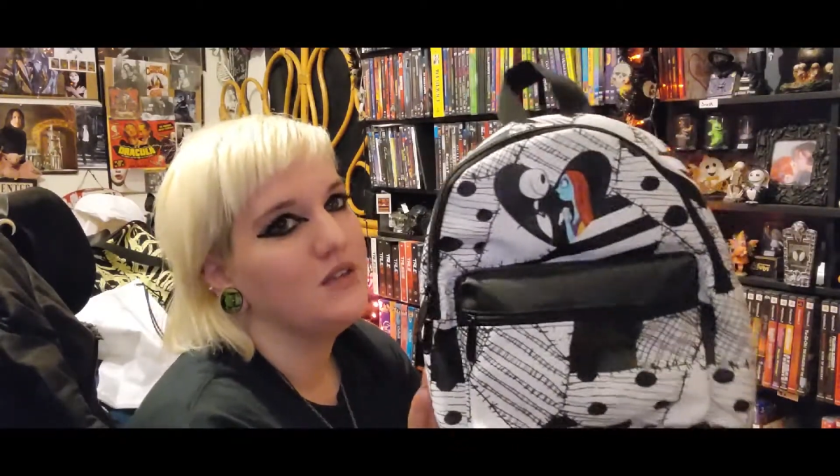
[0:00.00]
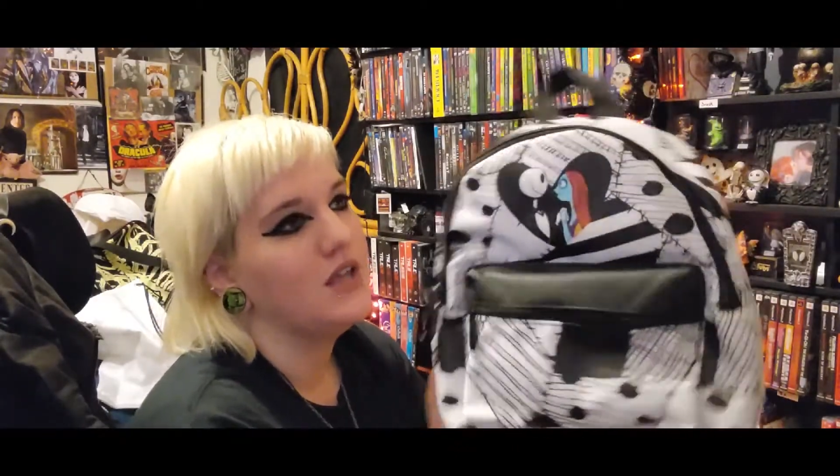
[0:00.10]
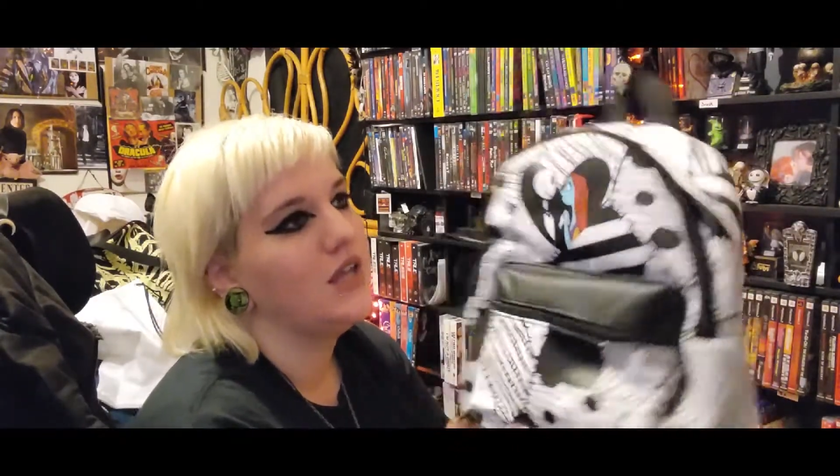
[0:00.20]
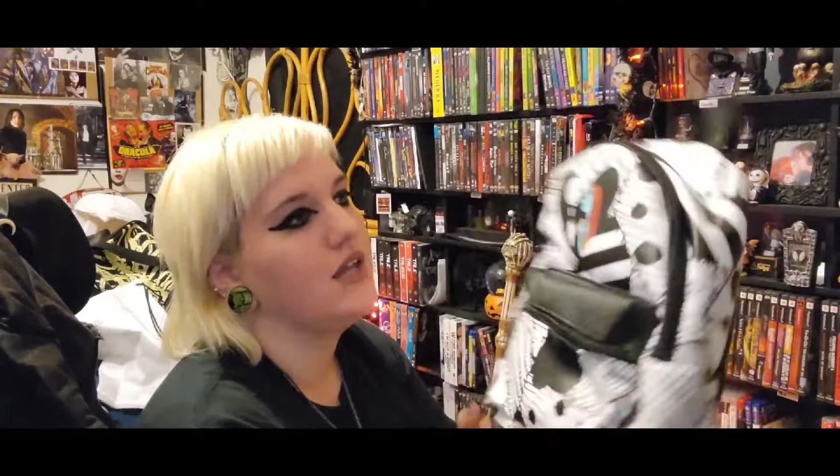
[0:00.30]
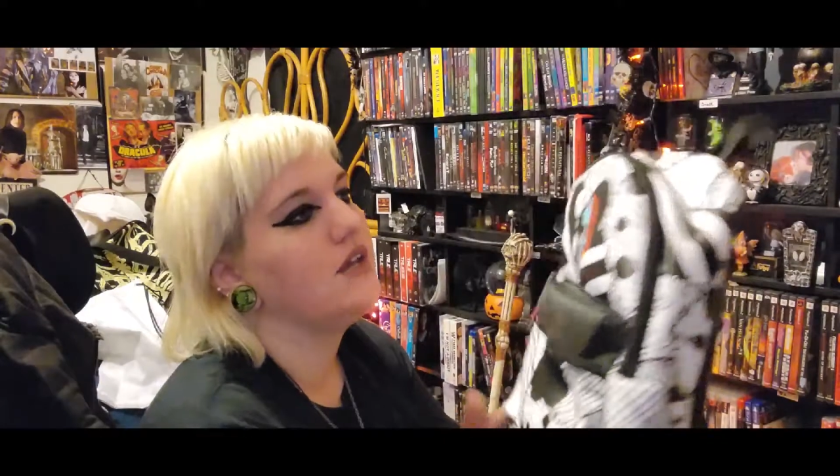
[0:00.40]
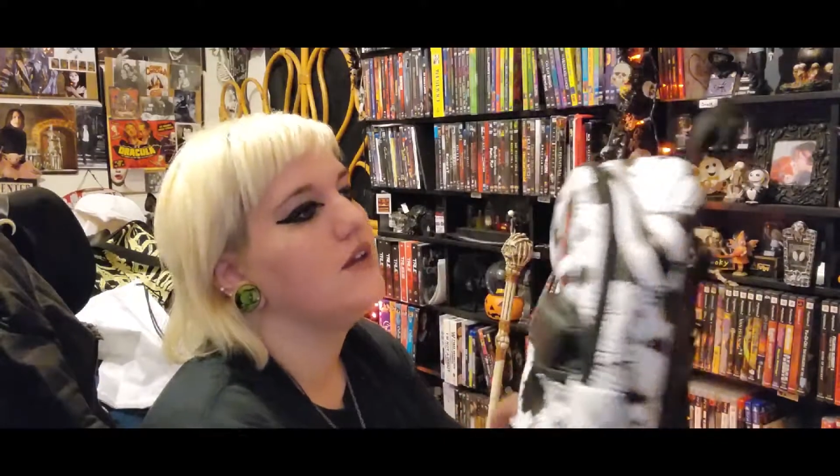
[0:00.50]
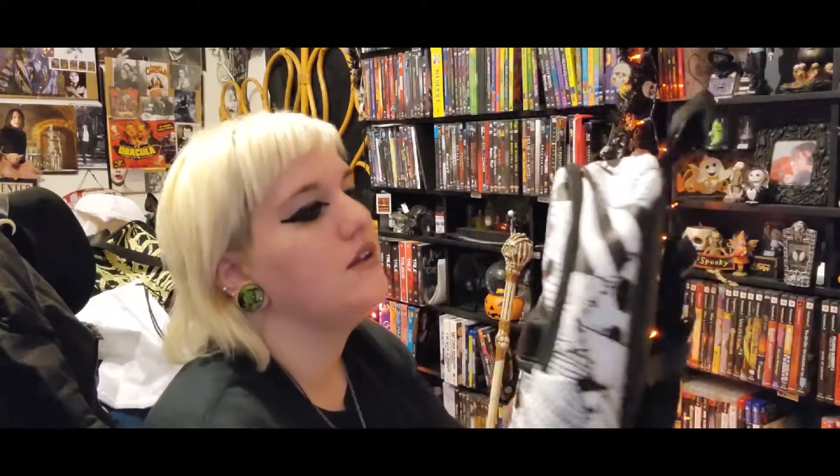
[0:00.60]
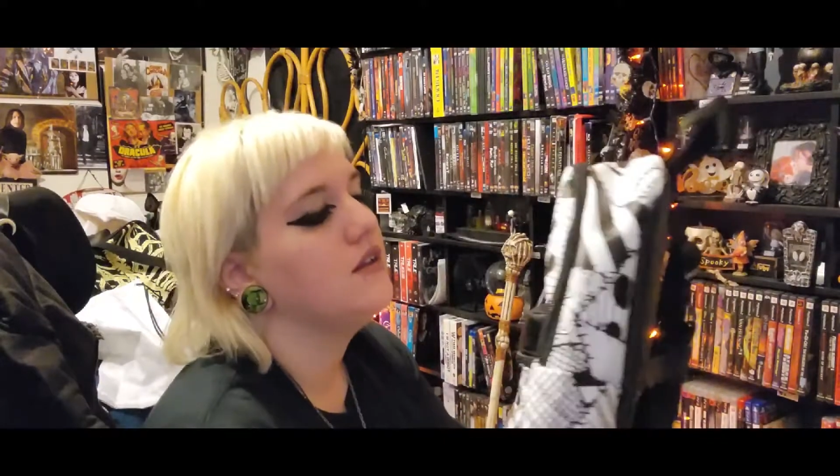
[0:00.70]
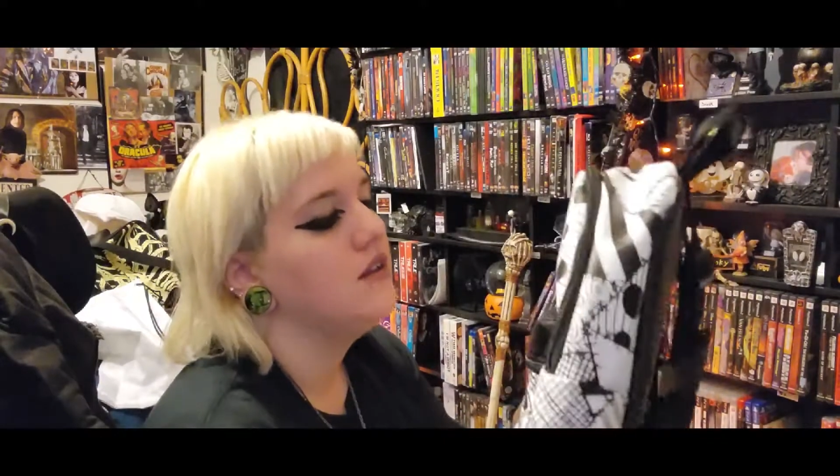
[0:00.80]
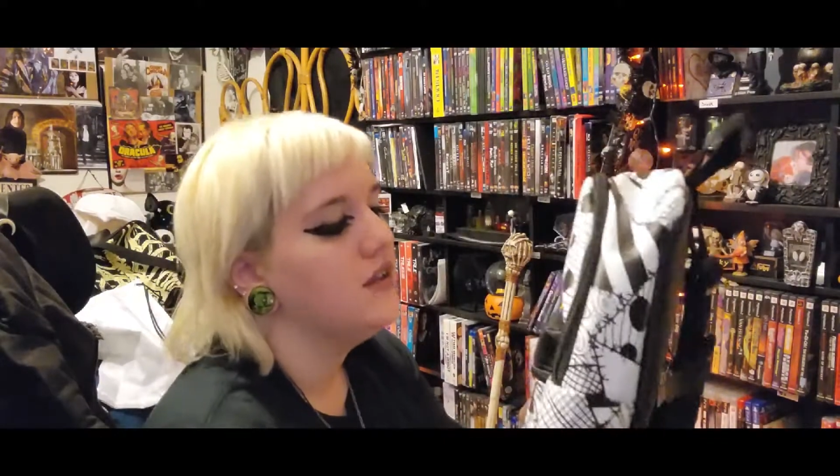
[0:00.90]
And
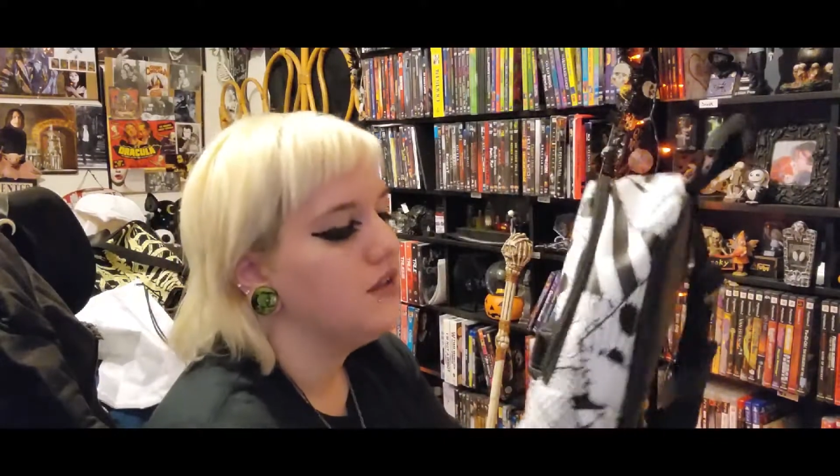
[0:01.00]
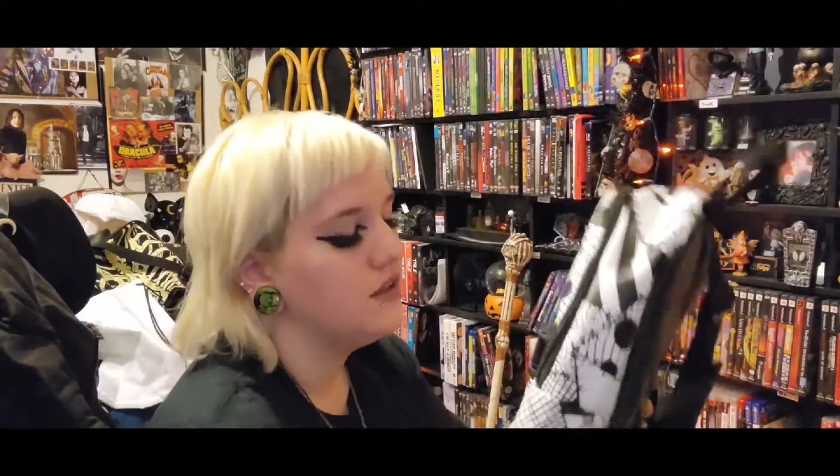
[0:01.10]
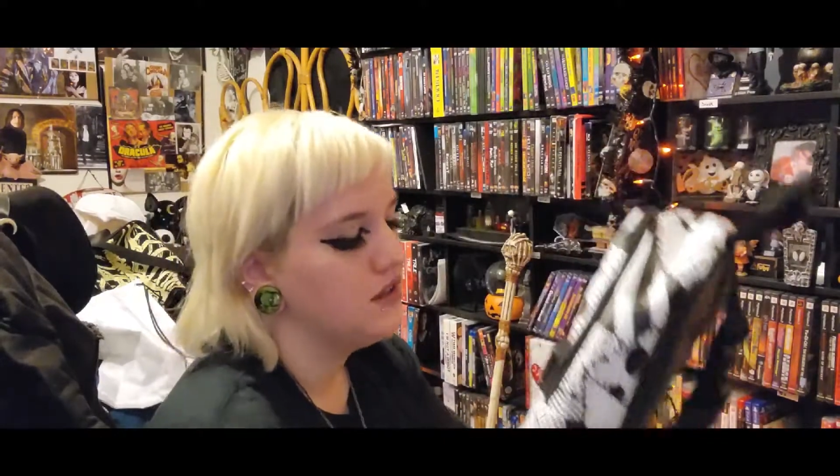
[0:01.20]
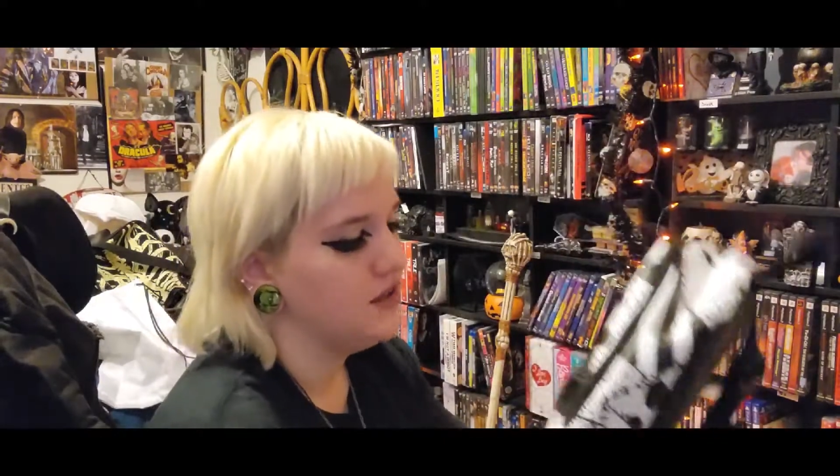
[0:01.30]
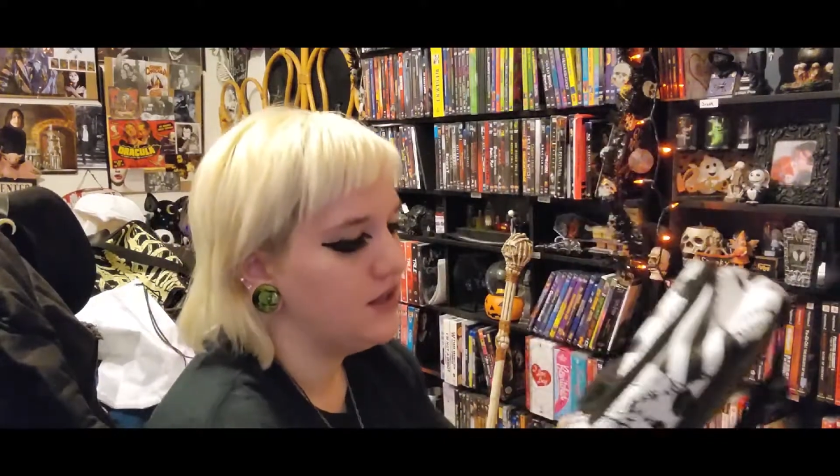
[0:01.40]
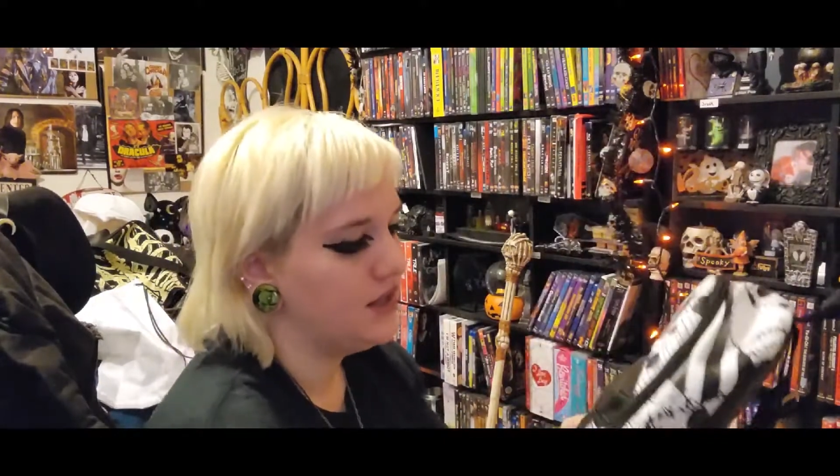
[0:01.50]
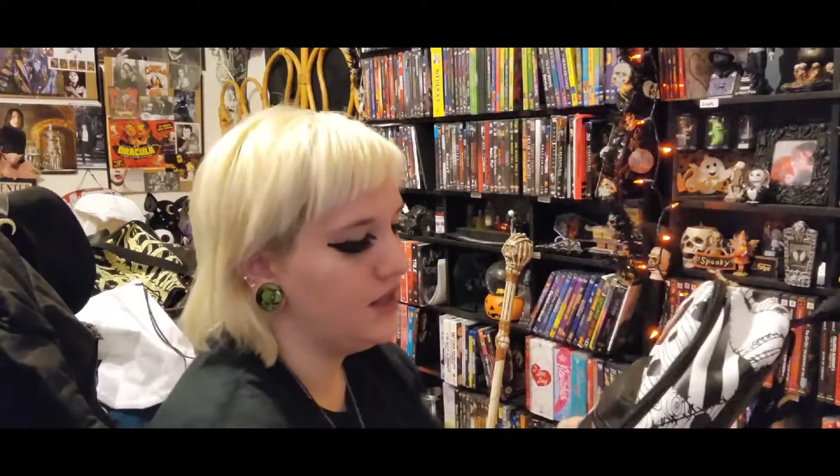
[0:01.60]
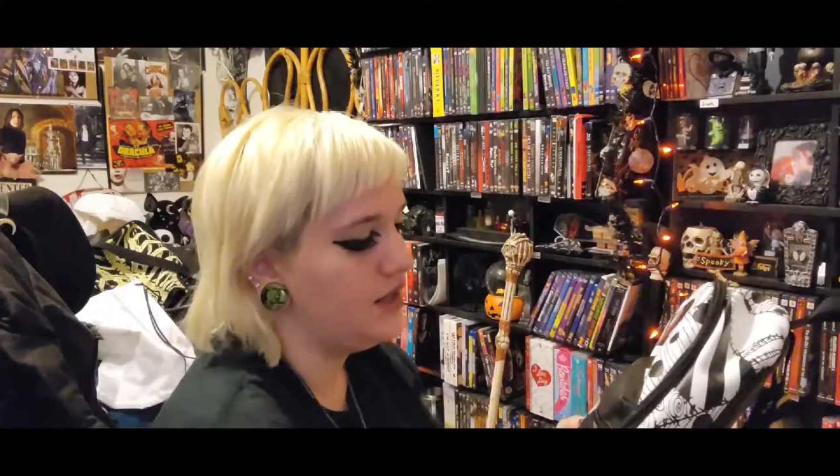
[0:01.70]
it